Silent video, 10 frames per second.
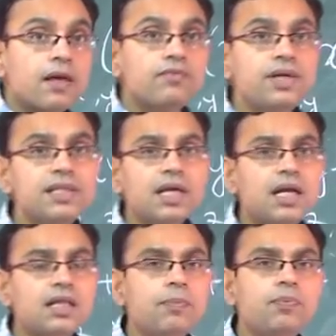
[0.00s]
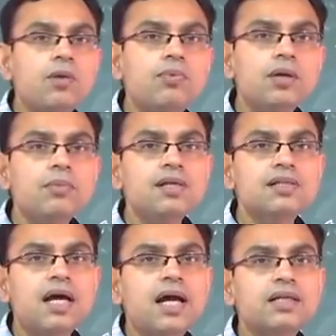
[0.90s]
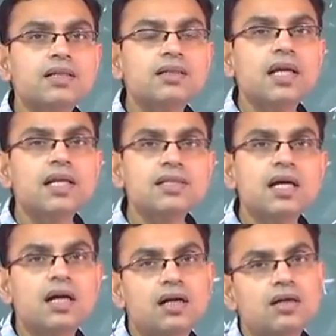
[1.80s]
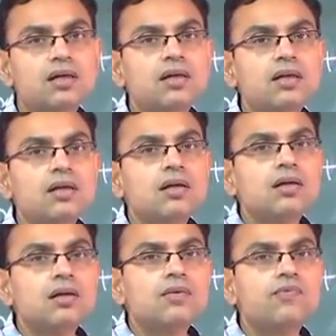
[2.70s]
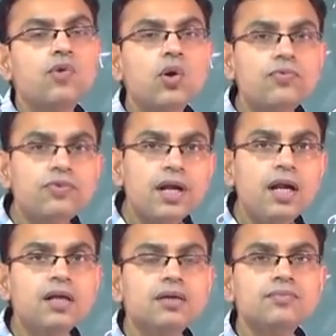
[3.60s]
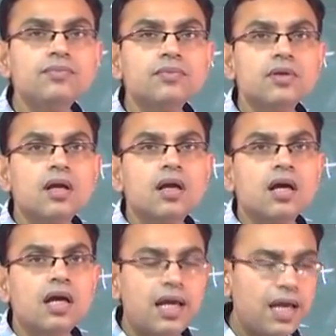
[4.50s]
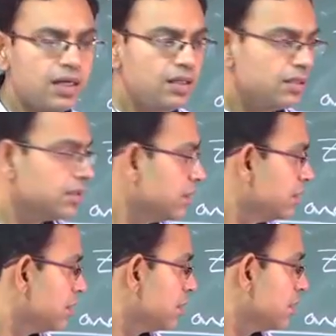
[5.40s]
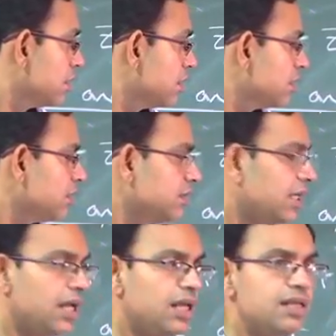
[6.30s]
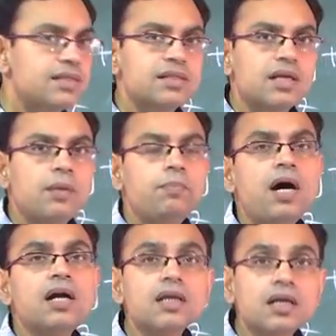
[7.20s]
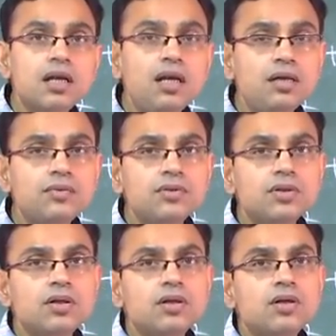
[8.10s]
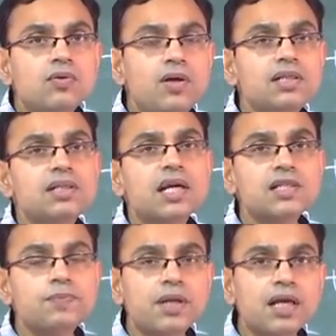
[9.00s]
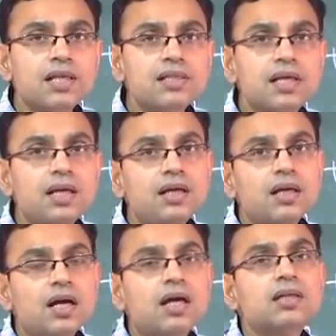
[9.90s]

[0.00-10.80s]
Physically the problem is that there is a flow field and there is a particle which is experiencing a